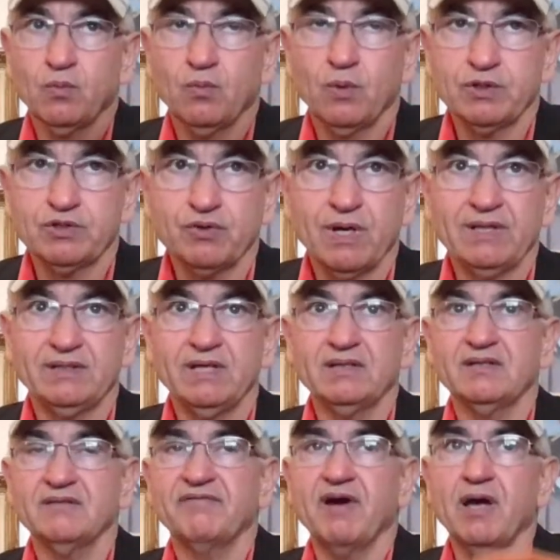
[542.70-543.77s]
what you
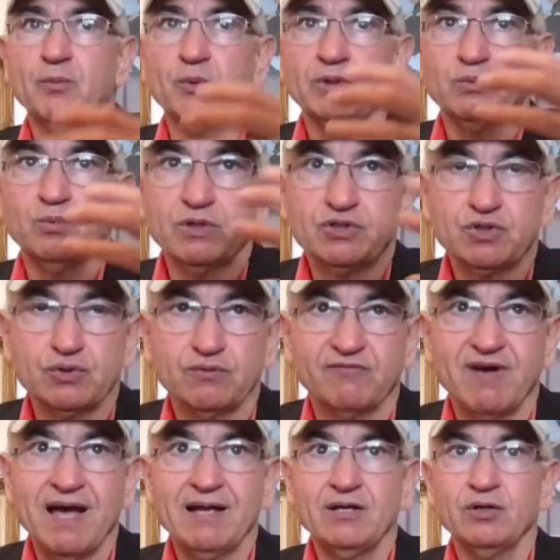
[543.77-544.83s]
identify with, what you
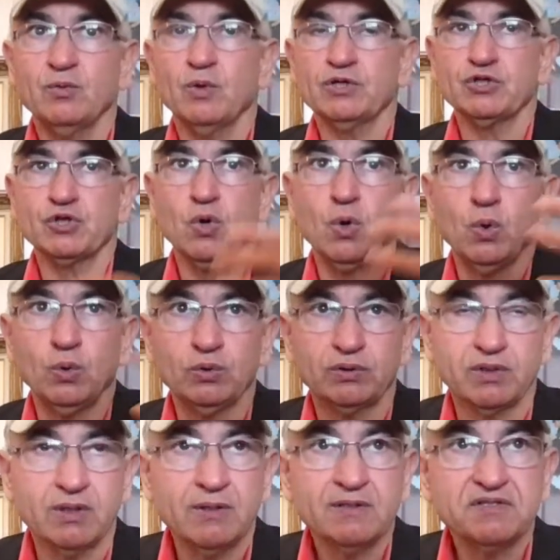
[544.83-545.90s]
value, what you
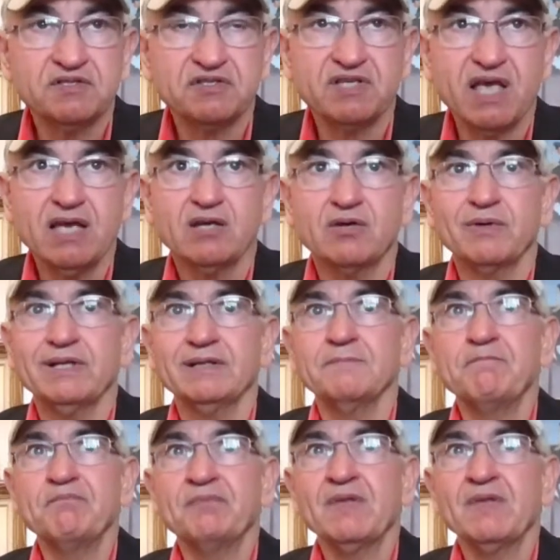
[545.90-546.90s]
hold sacred,